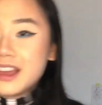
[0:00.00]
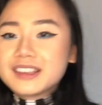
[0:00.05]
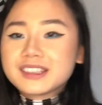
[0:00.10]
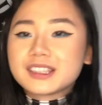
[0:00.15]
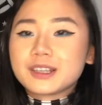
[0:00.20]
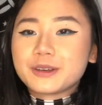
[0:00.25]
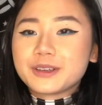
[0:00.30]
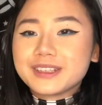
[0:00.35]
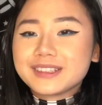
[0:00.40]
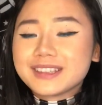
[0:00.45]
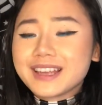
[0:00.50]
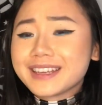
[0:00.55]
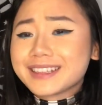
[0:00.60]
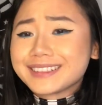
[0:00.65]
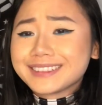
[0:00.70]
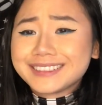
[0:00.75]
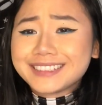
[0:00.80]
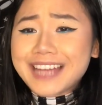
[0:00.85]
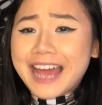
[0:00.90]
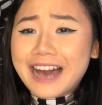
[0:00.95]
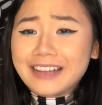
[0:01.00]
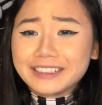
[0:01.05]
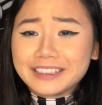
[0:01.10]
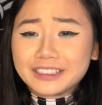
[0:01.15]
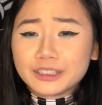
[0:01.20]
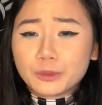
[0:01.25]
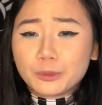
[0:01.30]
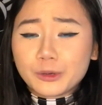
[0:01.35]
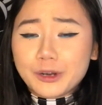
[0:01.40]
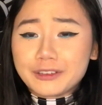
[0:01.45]
So he's like telling
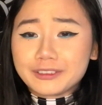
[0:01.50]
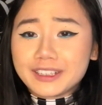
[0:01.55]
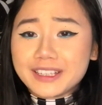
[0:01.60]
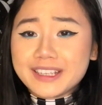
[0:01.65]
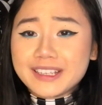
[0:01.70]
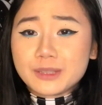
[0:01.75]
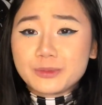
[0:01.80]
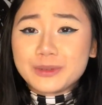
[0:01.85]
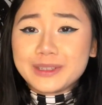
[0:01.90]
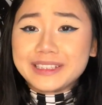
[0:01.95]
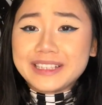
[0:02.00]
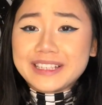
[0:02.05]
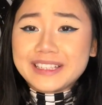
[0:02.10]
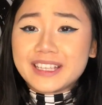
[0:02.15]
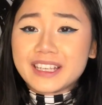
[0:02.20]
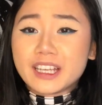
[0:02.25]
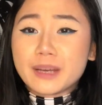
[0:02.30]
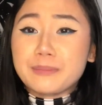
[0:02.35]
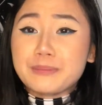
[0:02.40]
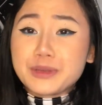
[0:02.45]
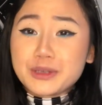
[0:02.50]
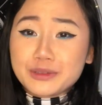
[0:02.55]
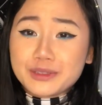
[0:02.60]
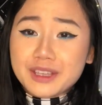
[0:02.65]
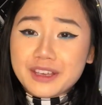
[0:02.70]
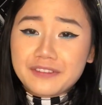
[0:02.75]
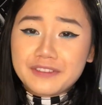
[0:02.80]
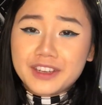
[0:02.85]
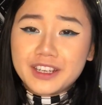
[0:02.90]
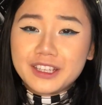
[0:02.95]
the world that he's releasing a
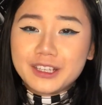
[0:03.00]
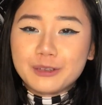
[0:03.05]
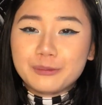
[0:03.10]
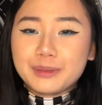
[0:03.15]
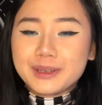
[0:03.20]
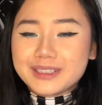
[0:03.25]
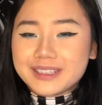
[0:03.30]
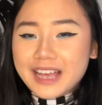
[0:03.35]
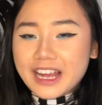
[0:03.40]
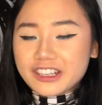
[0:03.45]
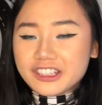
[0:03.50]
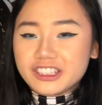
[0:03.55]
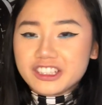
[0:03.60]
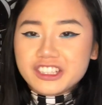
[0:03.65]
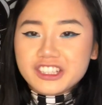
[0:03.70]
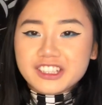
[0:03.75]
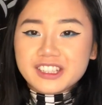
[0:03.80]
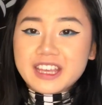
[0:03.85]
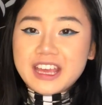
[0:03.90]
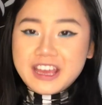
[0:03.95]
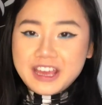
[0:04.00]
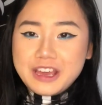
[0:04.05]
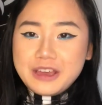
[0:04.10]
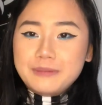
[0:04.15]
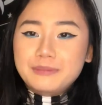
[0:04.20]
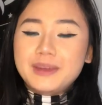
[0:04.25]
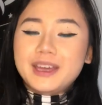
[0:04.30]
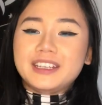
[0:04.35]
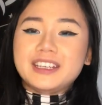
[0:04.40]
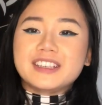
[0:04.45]
music video, but it's actually just
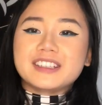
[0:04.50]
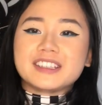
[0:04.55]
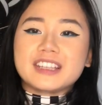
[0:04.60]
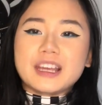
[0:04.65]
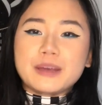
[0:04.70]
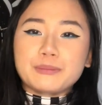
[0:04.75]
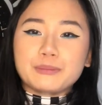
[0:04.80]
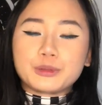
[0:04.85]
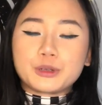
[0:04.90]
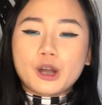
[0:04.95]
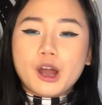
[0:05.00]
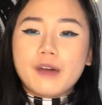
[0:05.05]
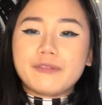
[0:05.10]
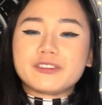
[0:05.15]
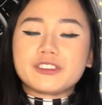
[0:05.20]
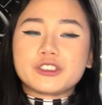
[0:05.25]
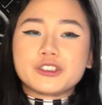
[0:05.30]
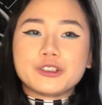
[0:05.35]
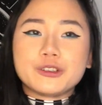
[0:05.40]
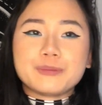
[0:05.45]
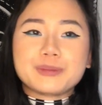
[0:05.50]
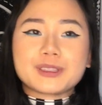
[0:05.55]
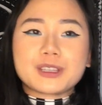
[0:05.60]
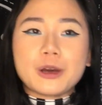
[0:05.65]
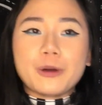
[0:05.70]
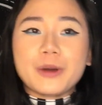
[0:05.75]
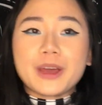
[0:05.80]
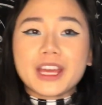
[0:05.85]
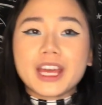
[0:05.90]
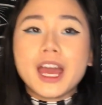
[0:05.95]
him and his improv troops
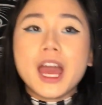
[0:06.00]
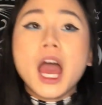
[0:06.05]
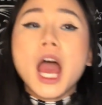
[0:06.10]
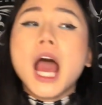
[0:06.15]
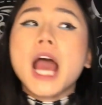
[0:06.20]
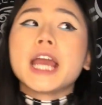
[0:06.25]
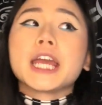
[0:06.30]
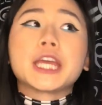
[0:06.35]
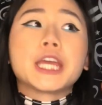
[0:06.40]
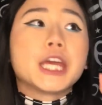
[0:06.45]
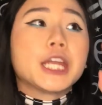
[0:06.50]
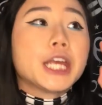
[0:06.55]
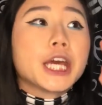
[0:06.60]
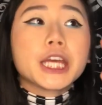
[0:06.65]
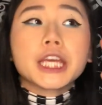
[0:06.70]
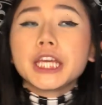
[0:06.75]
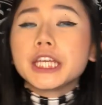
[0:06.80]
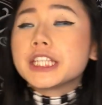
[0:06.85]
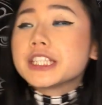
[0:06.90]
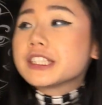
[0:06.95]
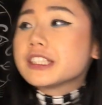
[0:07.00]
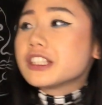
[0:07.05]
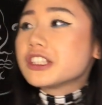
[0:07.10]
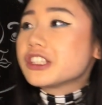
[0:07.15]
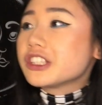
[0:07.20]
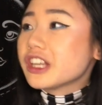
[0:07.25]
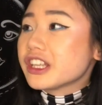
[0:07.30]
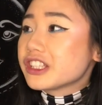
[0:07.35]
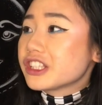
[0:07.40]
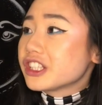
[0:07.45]
going, "Can I get a
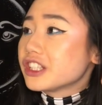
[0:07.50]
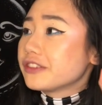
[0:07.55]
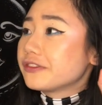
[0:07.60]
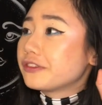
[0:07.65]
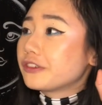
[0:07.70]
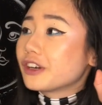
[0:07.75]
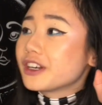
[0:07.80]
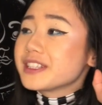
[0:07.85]
suggestion for a